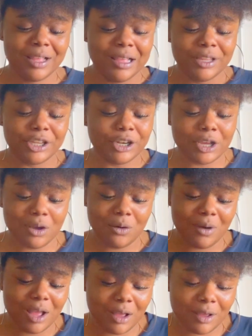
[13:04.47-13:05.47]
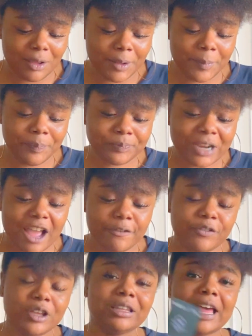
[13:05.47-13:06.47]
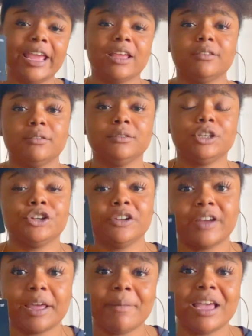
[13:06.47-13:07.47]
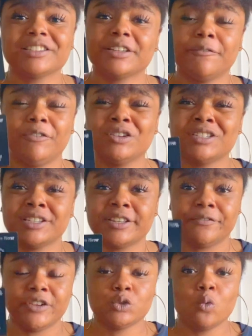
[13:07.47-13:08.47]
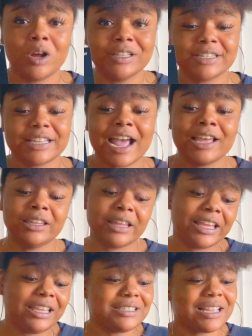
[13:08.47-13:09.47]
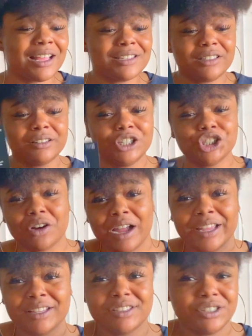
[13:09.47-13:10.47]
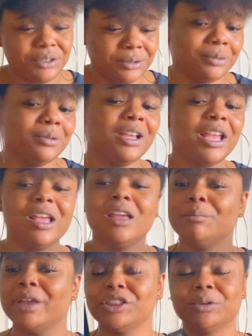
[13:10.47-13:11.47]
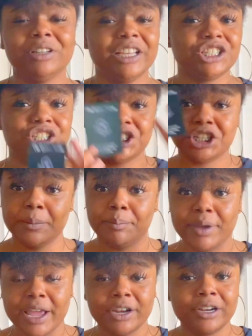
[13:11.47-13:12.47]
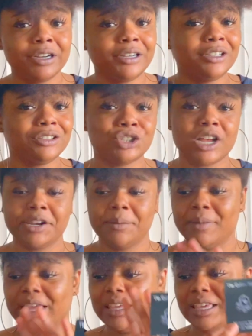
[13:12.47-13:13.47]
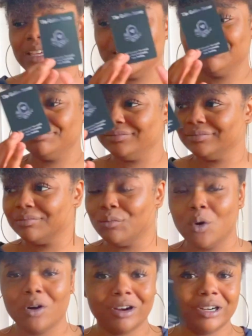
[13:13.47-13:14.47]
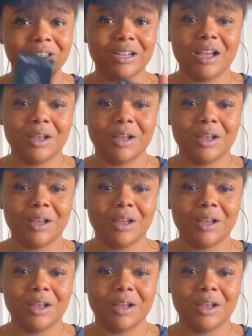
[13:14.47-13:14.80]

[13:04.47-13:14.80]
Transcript: You know, I feel like your divine masculine feels as if it's one-sided, like he's constantly trying to make the relationship better, trying to make it more